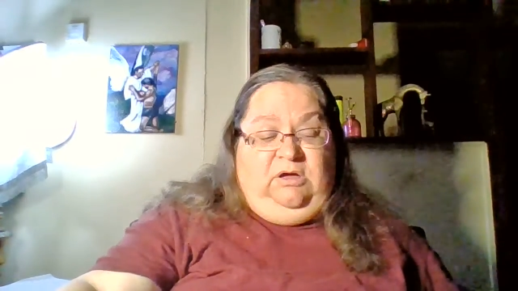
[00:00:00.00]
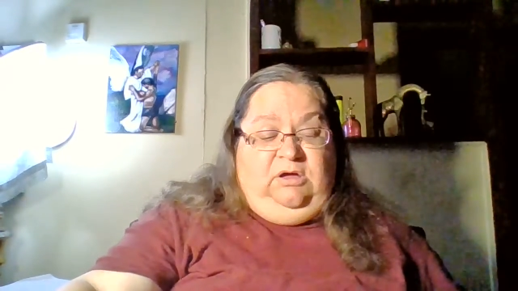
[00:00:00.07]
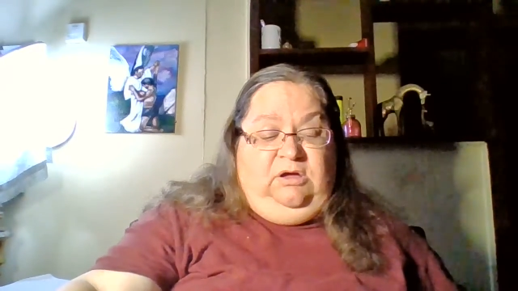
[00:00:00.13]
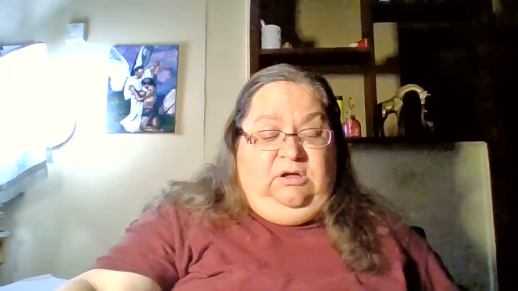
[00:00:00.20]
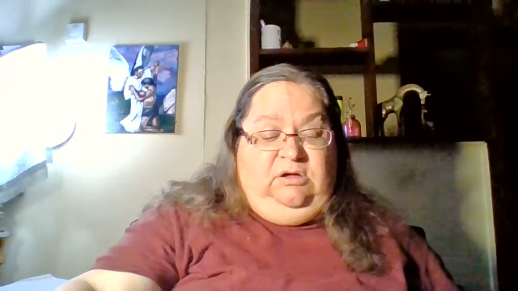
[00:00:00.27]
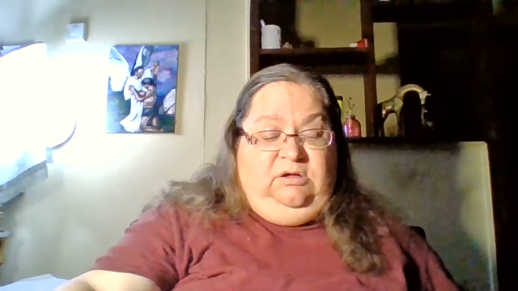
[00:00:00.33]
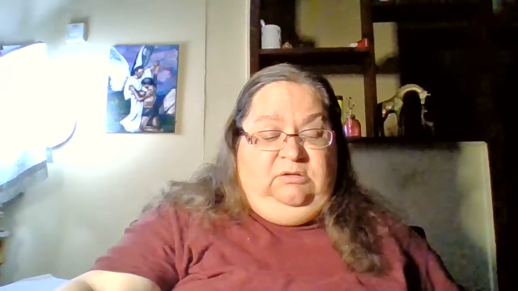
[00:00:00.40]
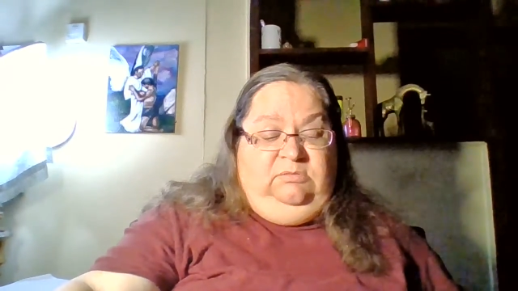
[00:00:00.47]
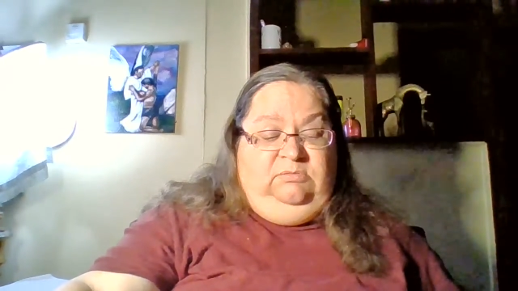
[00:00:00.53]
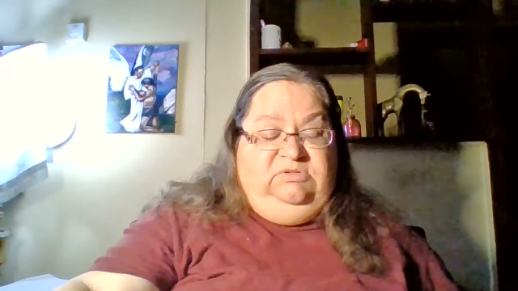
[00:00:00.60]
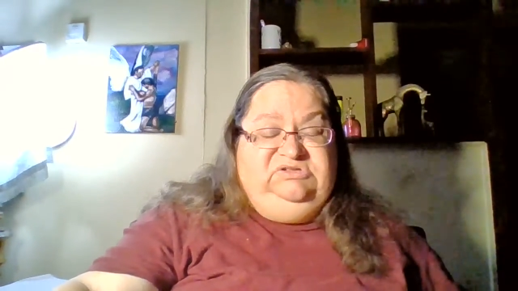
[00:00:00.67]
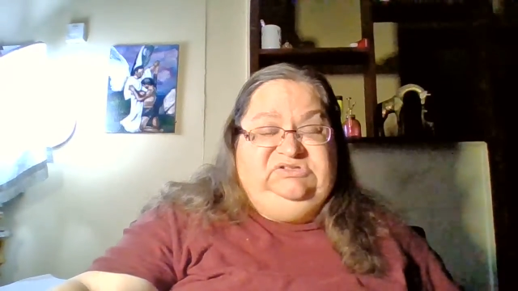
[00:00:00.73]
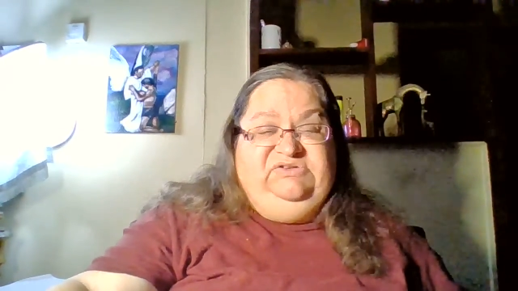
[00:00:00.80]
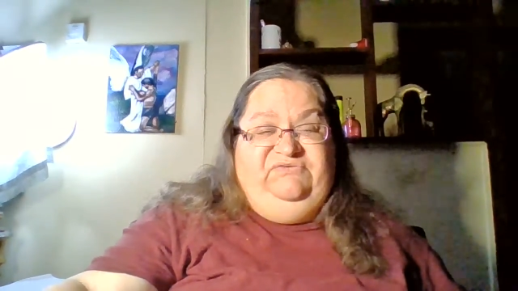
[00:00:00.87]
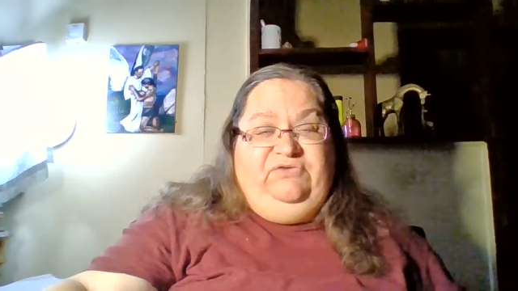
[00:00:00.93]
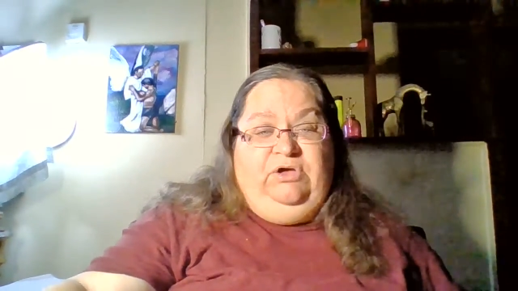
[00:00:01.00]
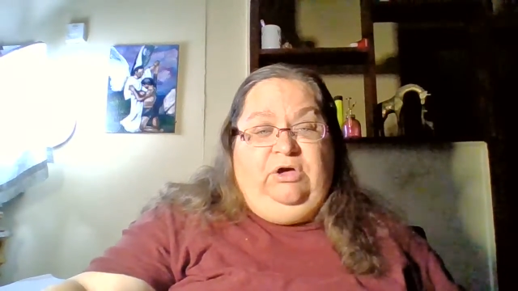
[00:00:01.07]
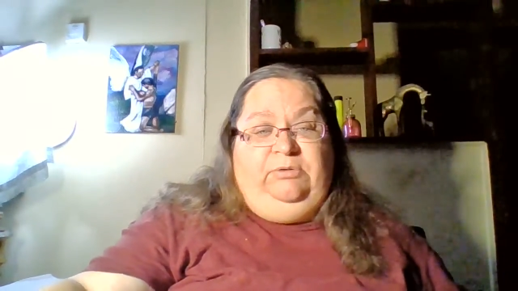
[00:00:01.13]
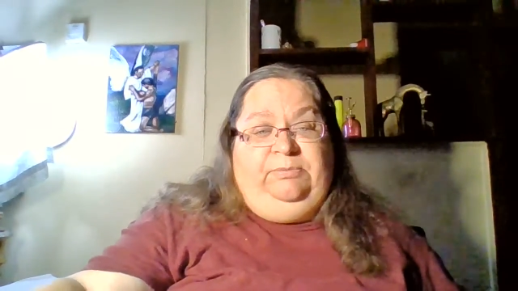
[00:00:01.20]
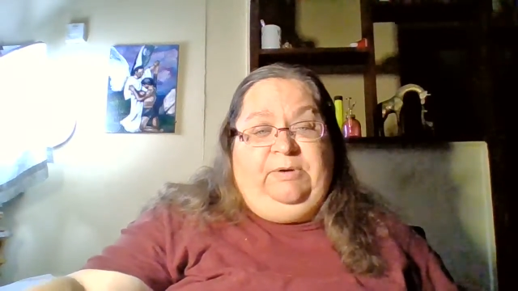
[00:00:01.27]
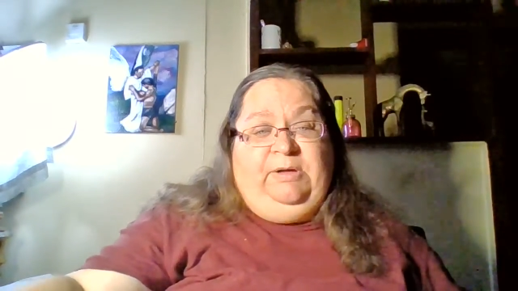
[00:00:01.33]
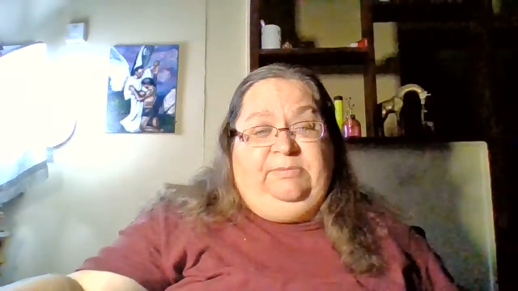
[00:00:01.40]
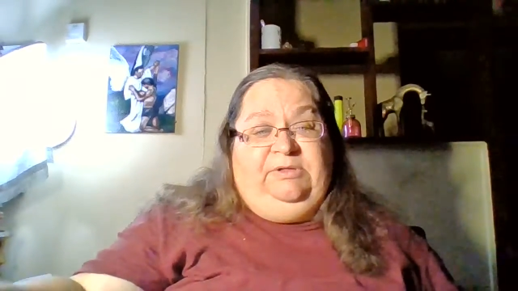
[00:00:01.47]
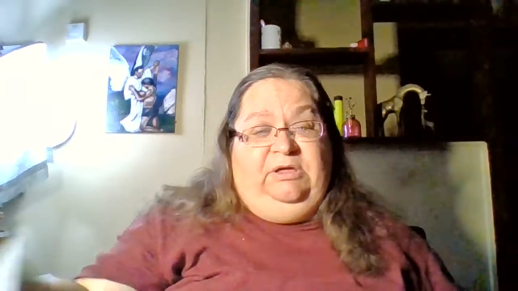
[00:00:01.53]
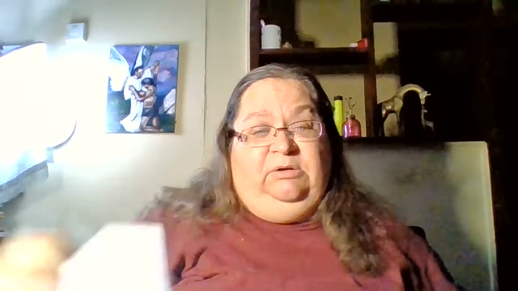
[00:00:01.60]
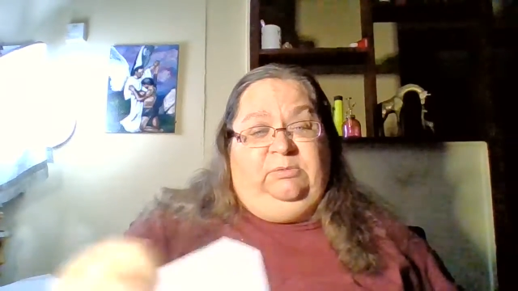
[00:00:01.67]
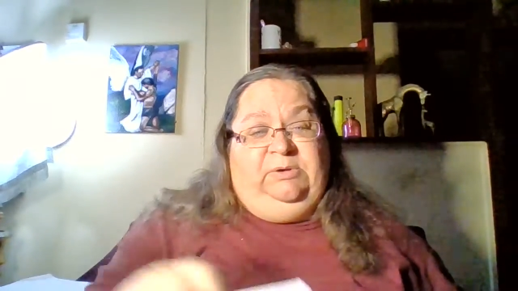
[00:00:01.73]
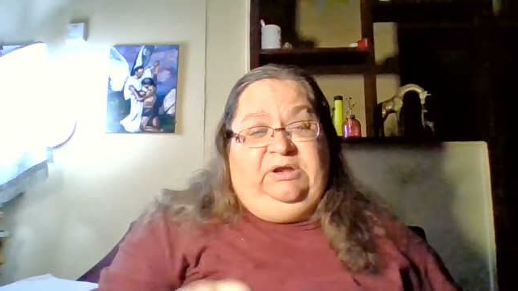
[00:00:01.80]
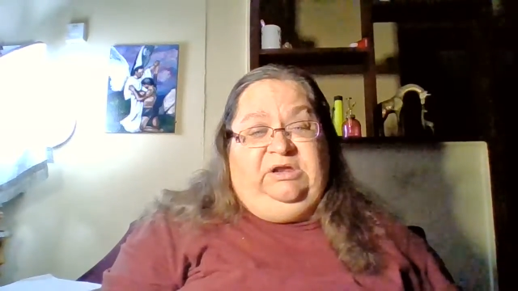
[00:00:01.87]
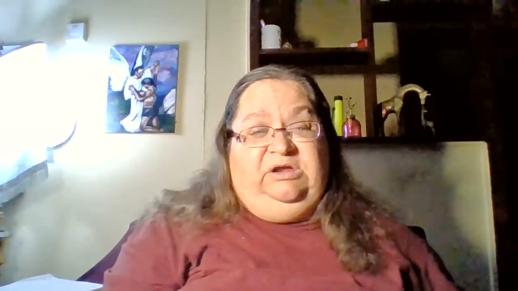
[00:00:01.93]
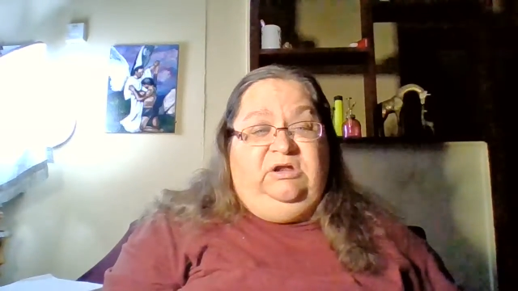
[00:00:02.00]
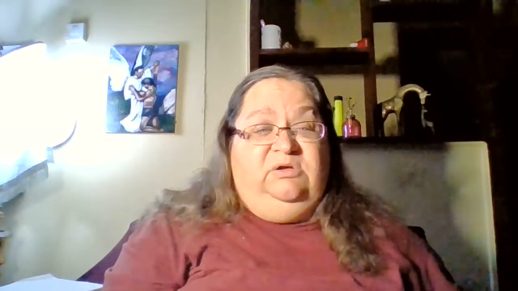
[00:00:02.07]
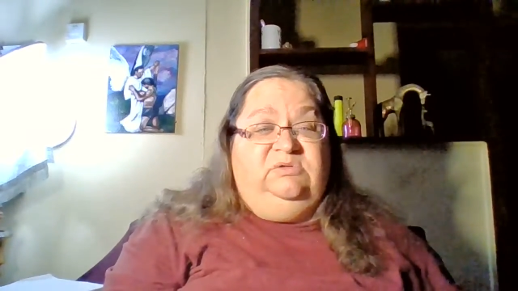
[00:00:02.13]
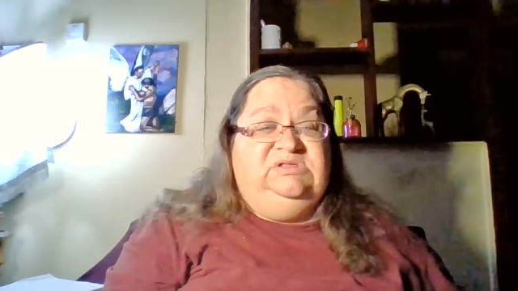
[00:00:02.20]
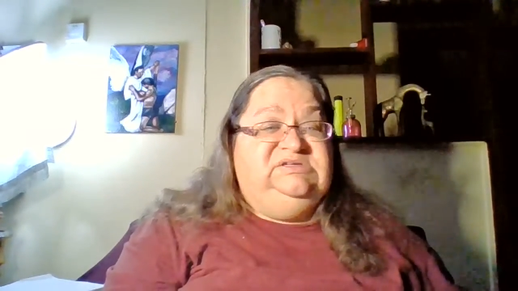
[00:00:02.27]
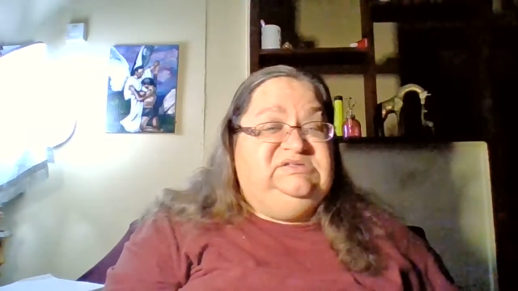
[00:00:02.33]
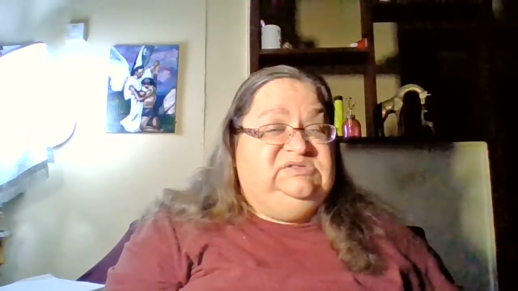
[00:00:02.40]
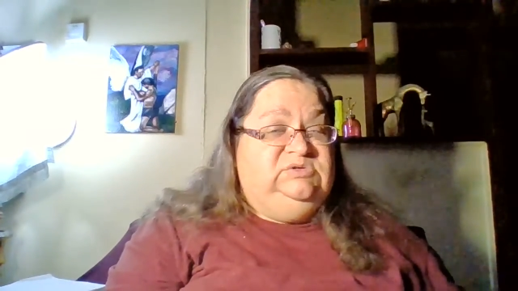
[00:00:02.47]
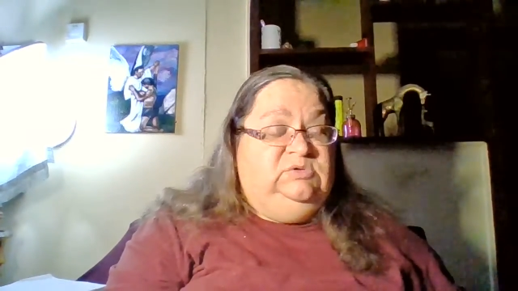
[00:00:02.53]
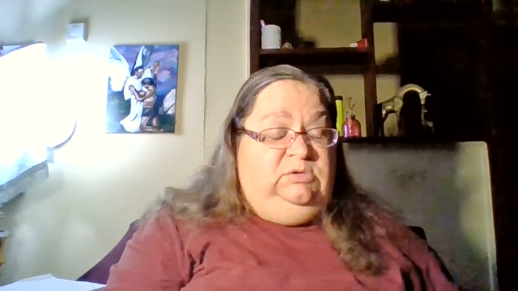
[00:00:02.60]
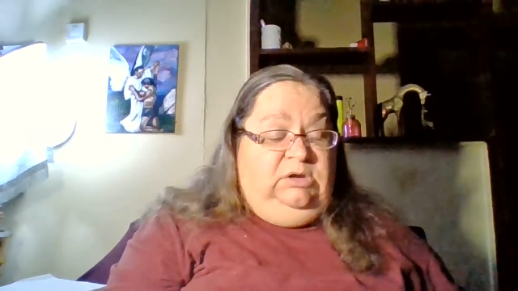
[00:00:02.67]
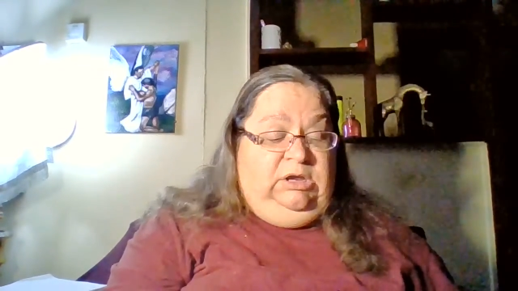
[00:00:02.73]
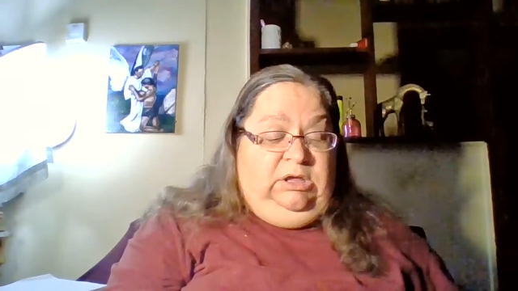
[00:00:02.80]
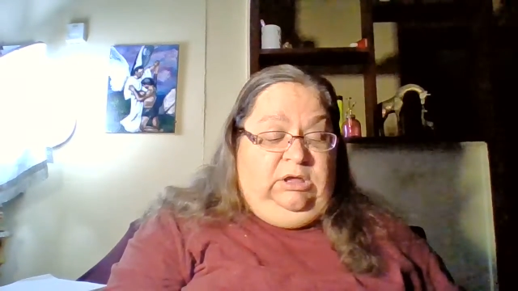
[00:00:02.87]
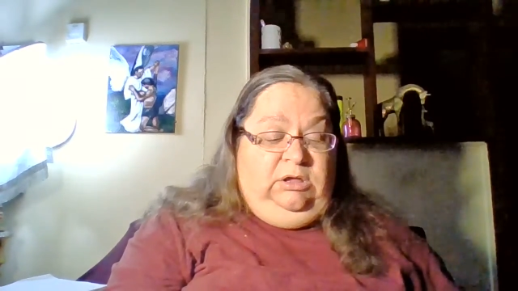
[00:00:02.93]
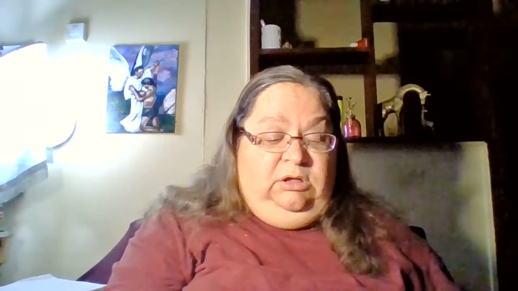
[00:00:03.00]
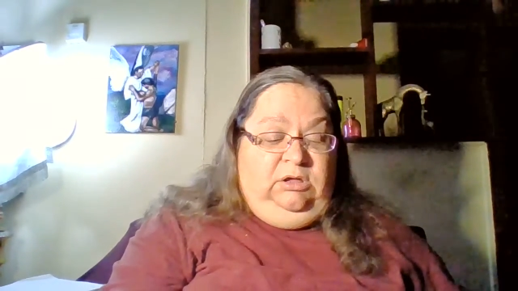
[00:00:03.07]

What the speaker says: Most of y'all probably already know this story,